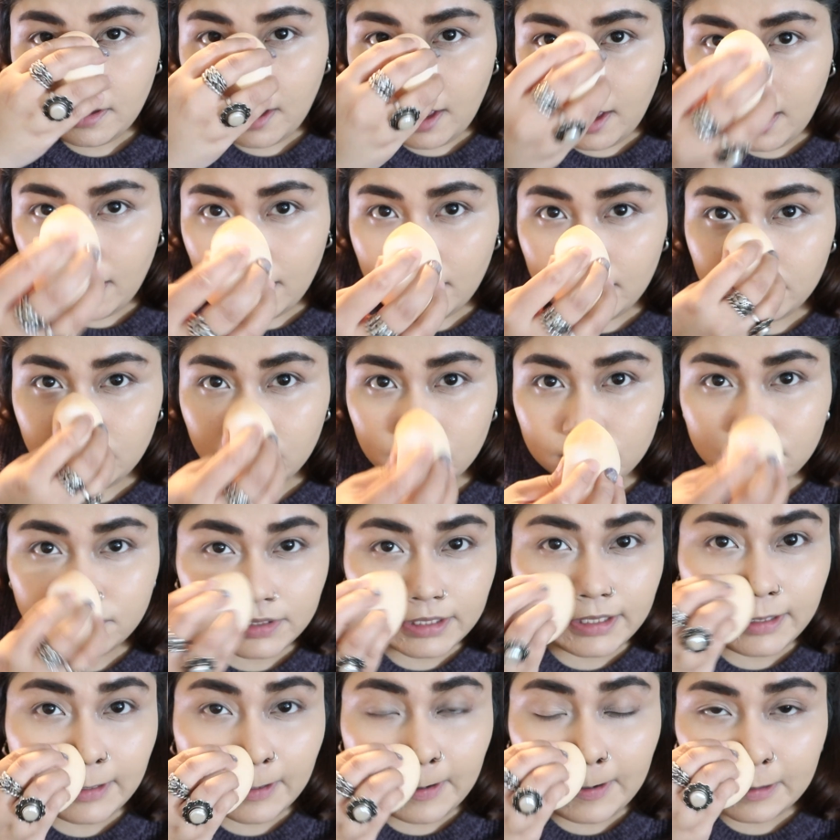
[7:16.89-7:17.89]
and over
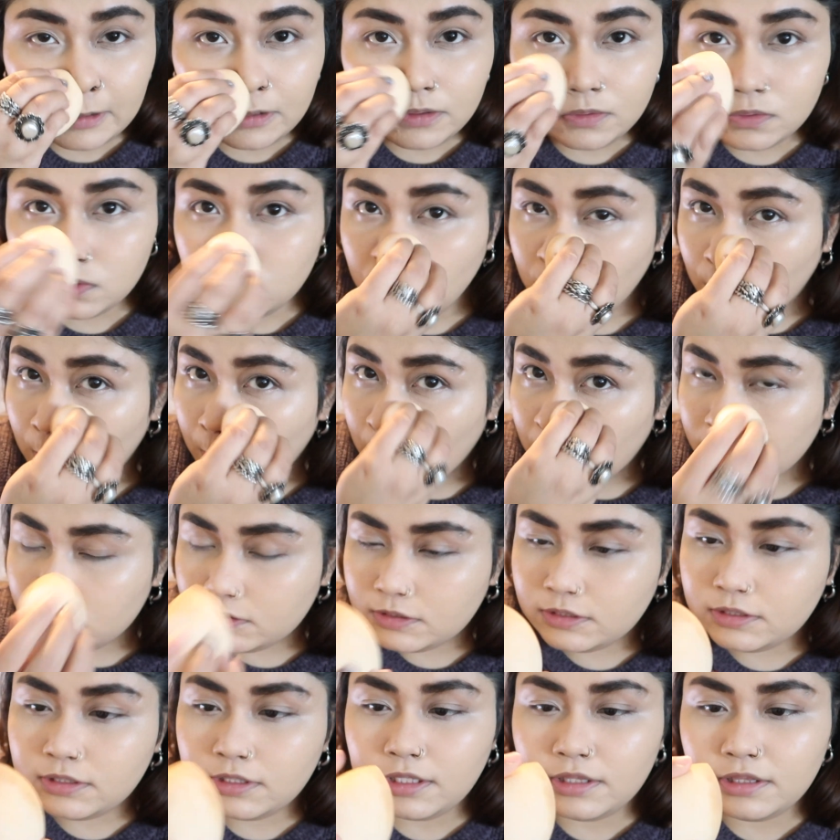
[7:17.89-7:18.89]
here on the
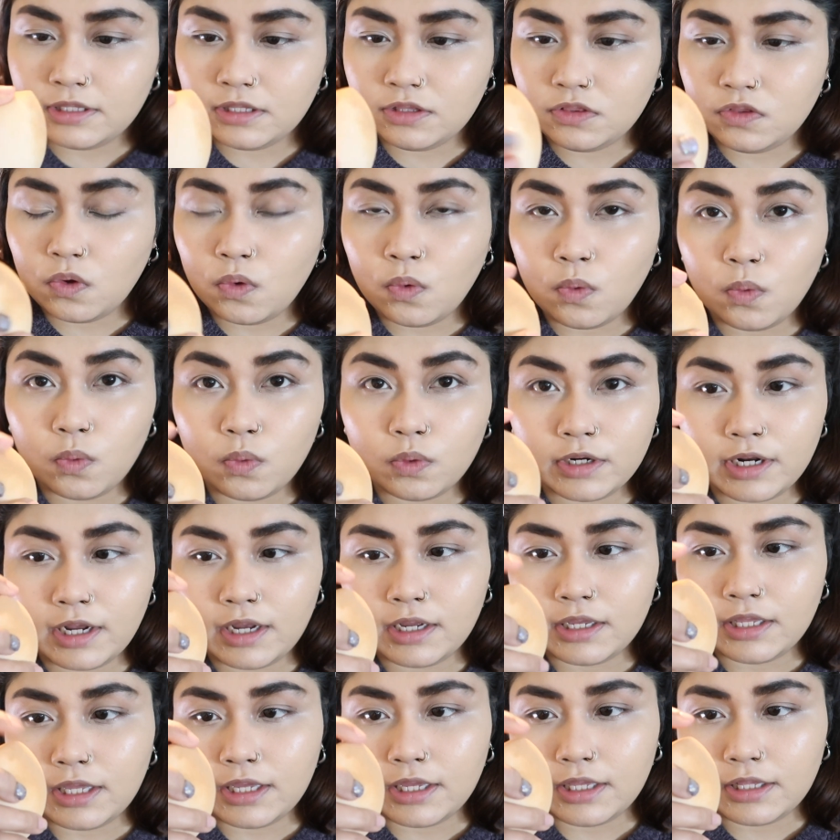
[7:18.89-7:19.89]
nose, and then the cone
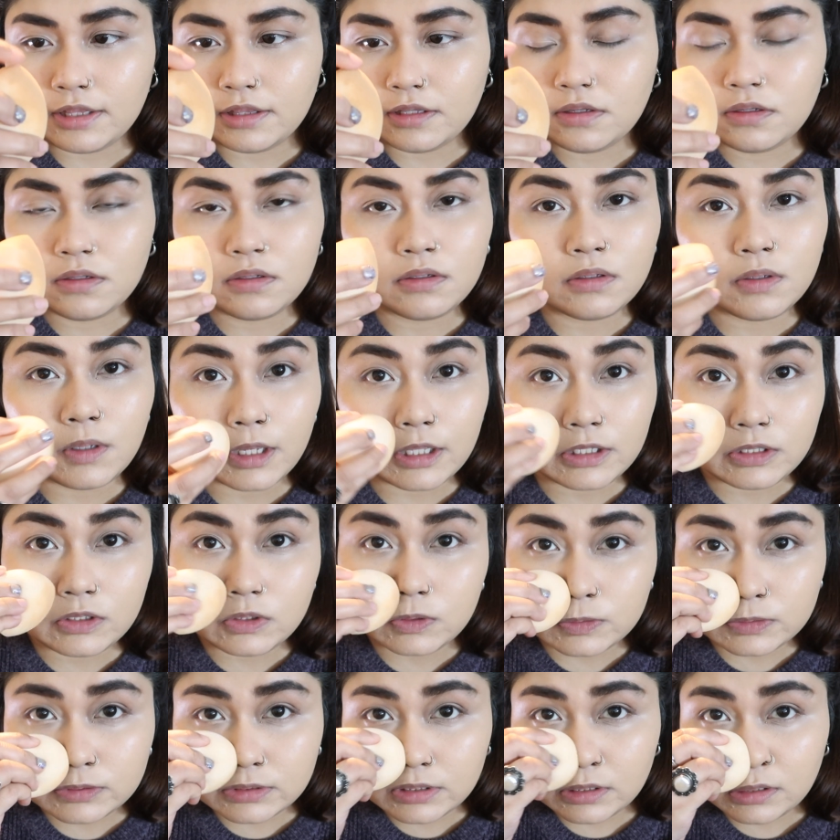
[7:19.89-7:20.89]
again you can
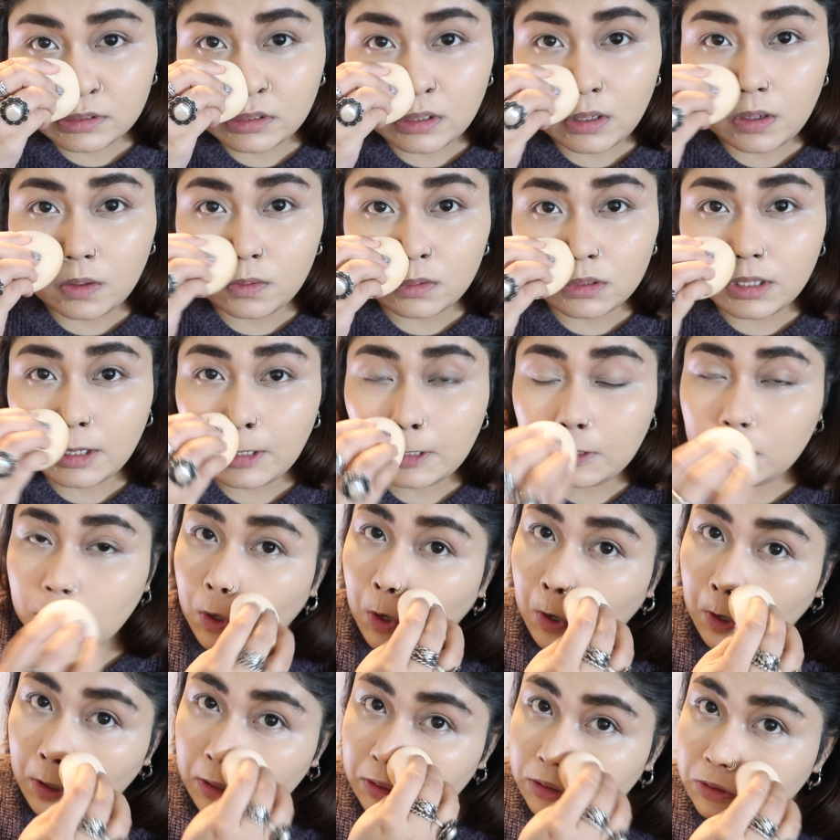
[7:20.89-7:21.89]
use around the
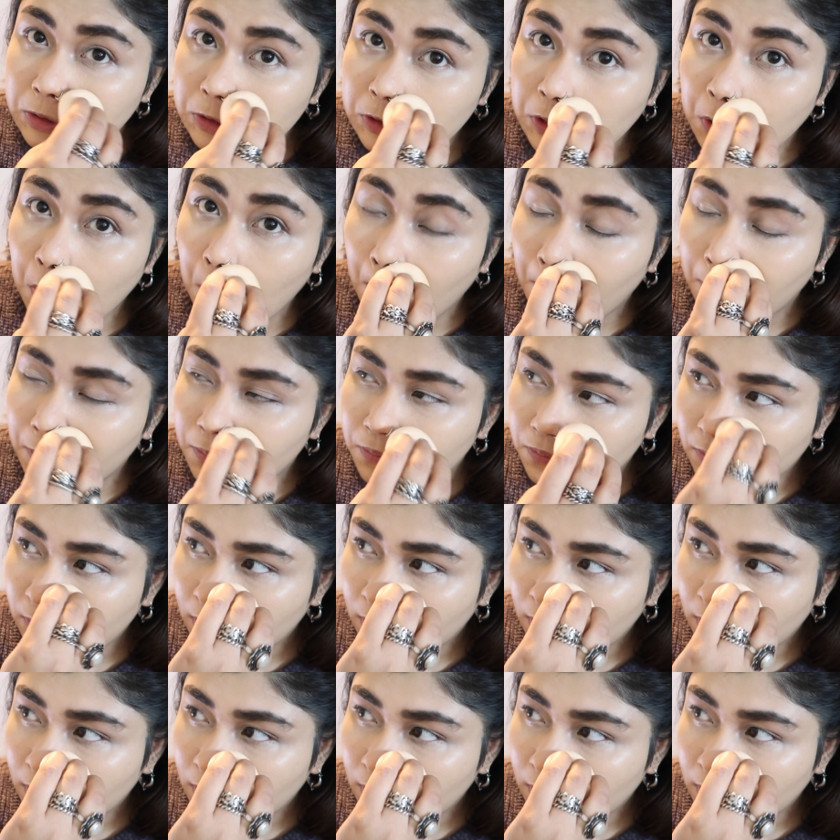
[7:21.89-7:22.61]
corners of